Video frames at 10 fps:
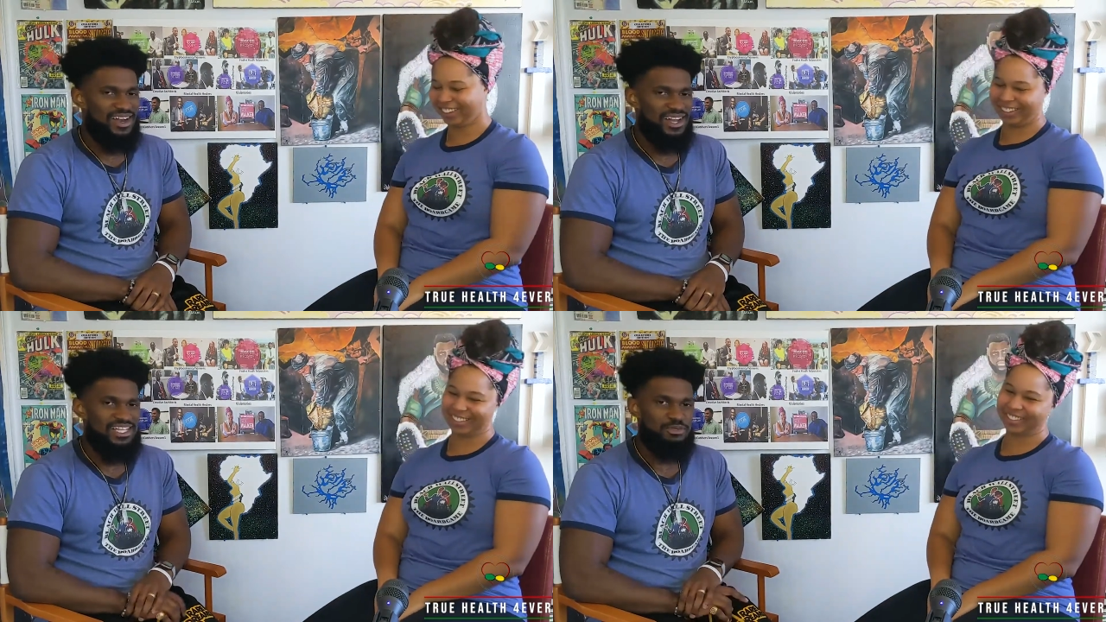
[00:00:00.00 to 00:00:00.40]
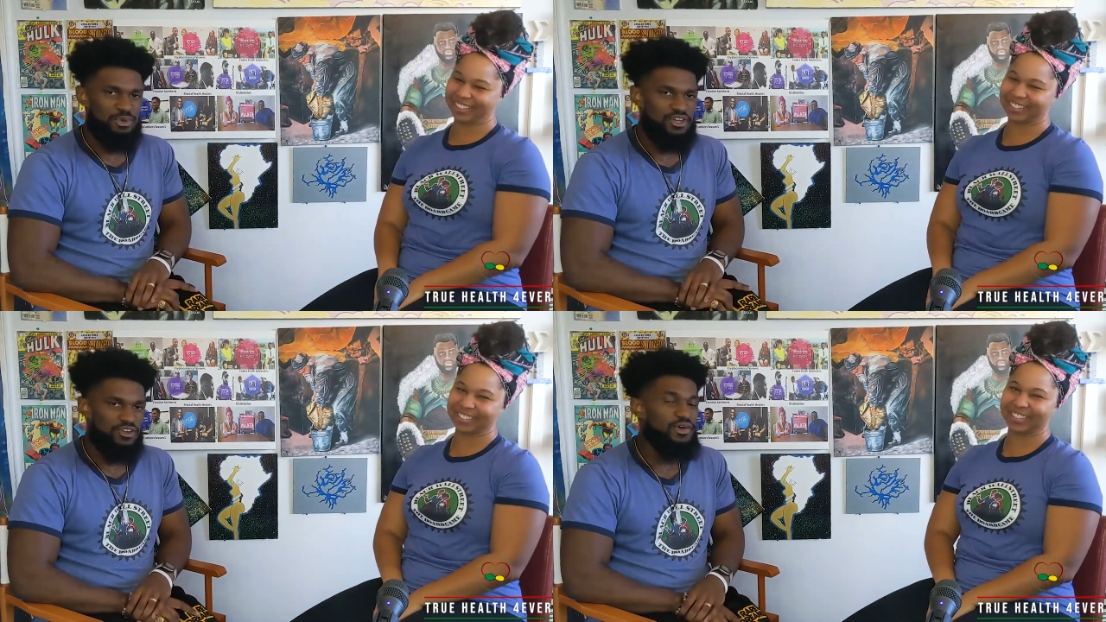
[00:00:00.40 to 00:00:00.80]
Speaker 1: no.
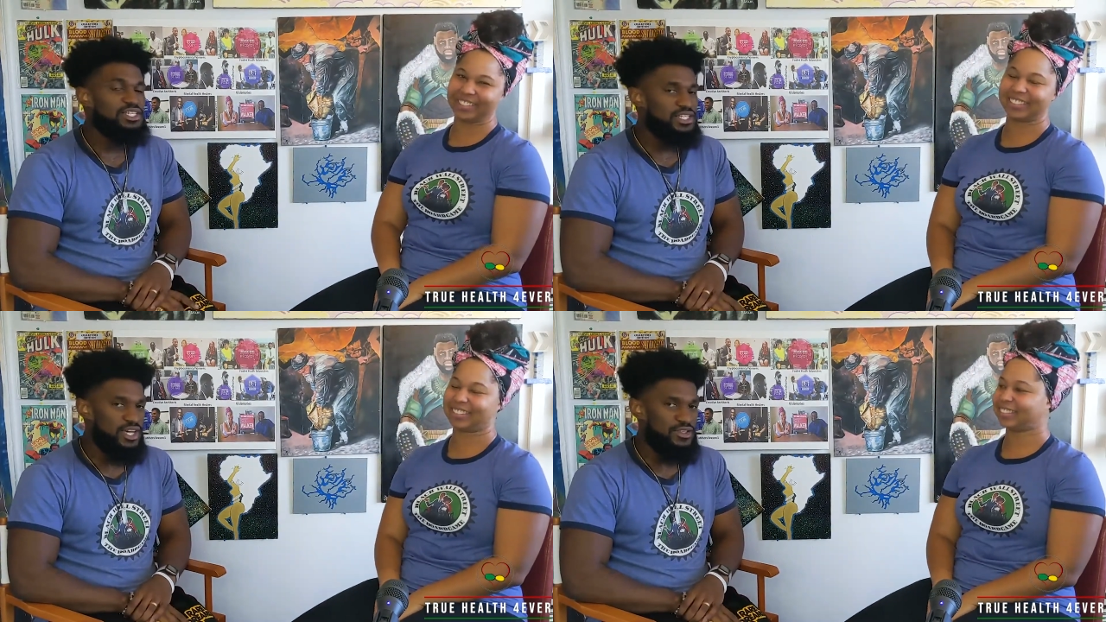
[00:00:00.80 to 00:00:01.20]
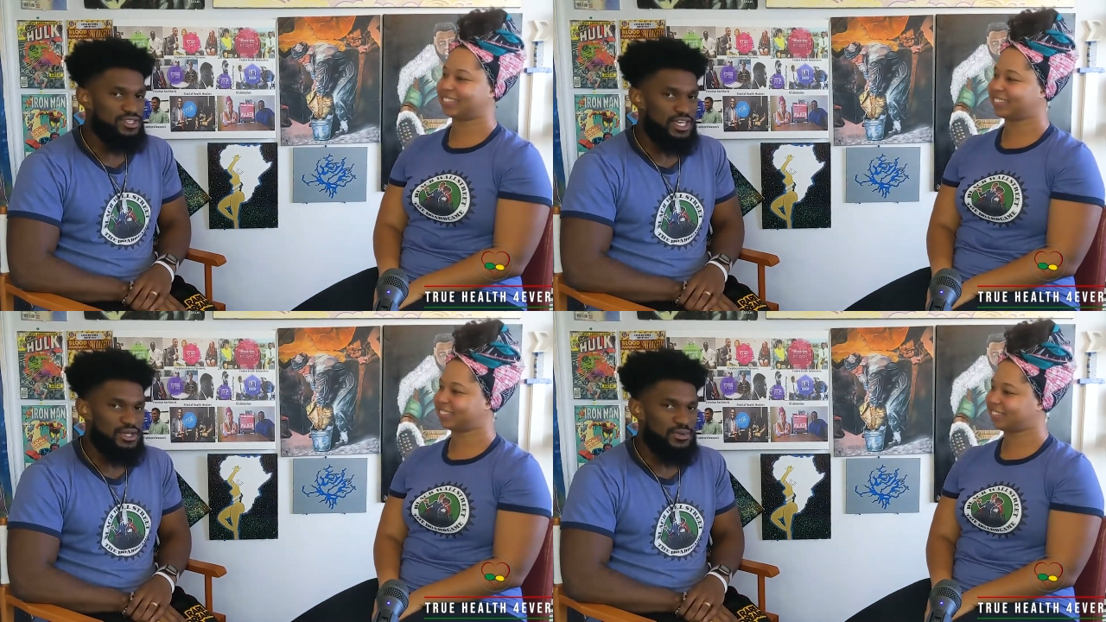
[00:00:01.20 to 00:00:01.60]
Speaking of which,
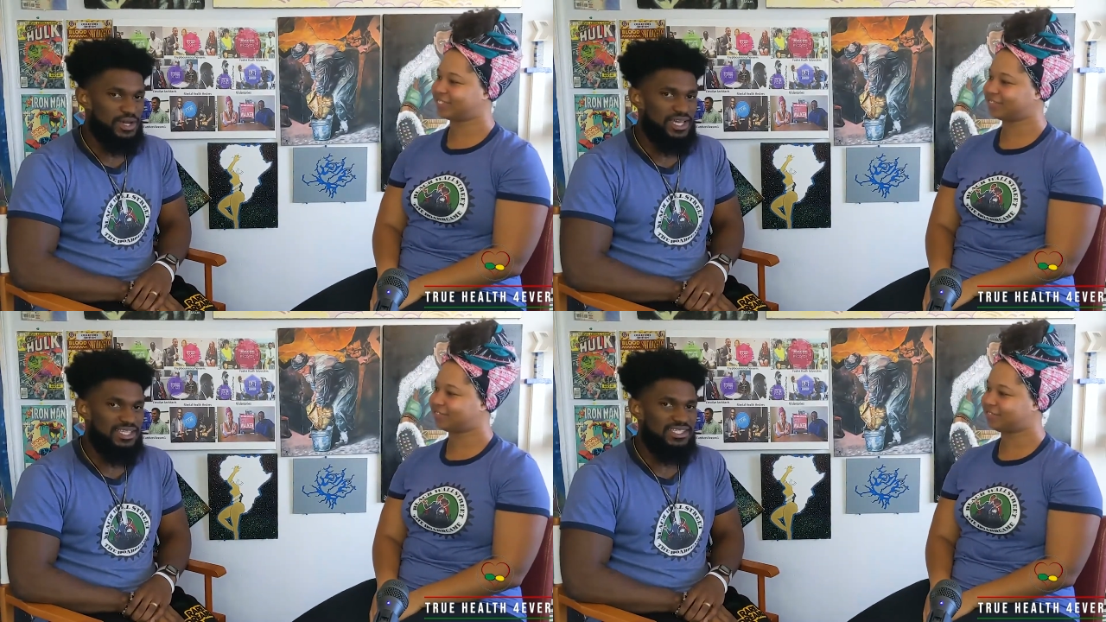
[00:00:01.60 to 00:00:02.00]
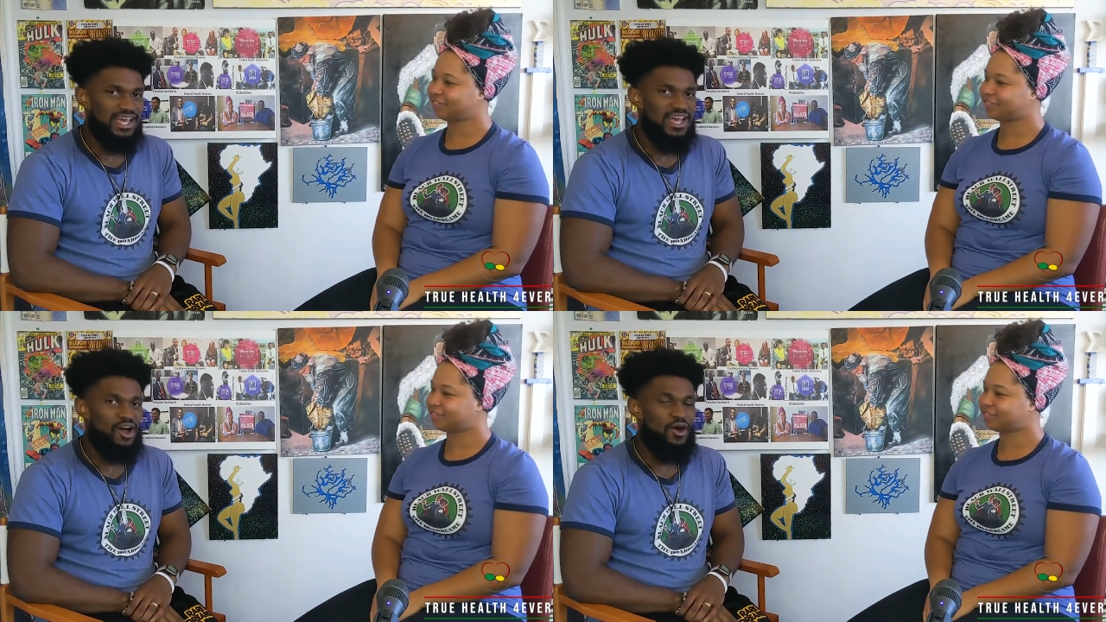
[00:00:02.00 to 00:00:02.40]
another takeaway is
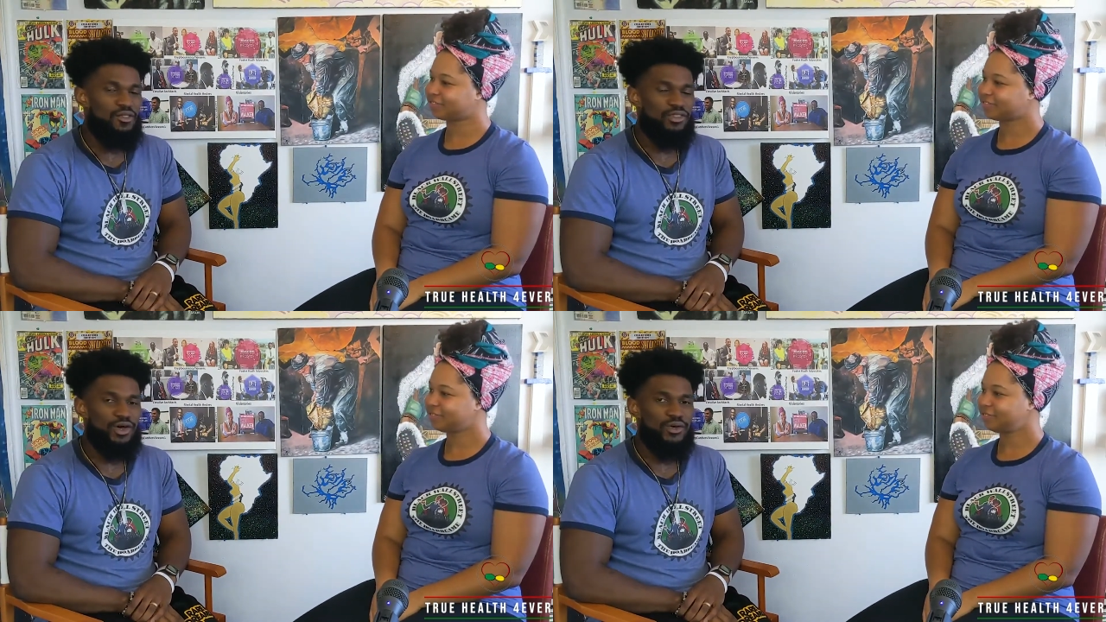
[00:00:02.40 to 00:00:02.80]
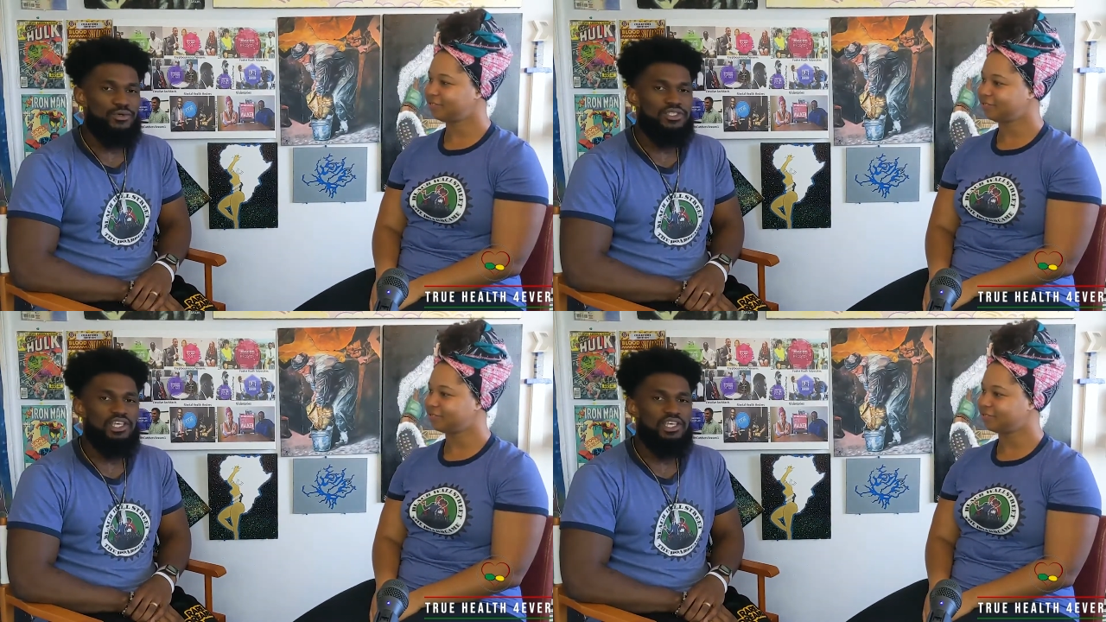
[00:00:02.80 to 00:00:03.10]
that although